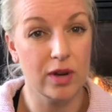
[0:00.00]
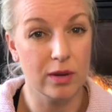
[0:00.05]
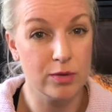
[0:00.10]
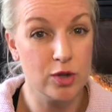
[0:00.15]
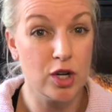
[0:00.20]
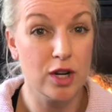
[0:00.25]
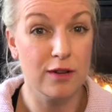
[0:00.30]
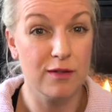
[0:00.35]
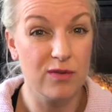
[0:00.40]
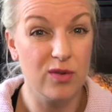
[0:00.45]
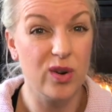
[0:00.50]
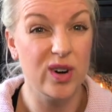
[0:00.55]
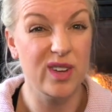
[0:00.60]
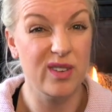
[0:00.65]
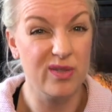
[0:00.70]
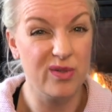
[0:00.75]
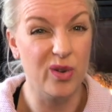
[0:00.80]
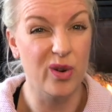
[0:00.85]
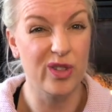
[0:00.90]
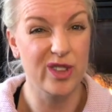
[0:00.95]
I'm turning
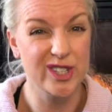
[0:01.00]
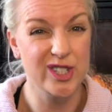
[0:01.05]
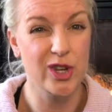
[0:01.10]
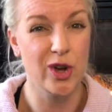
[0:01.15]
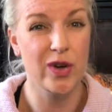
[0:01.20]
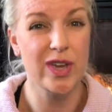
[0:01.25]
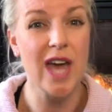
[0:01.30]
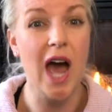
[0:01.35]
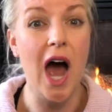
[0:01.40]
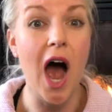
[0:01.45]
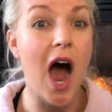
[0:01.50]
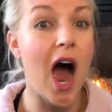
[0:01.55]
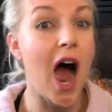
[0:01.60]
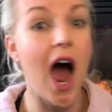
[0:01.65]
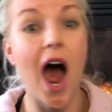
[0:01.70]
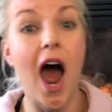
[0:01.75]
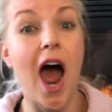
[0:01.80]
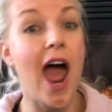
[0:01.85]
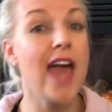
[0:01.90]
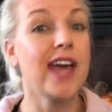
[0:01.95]
44 this year.
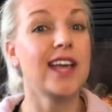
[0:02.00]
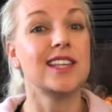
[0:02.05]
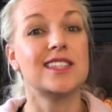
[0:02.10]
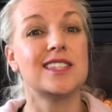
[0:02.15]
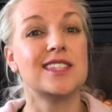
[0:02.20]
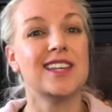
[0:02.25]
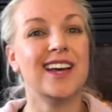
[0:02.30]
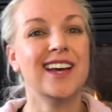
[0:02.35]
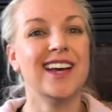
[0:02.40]
Yikes!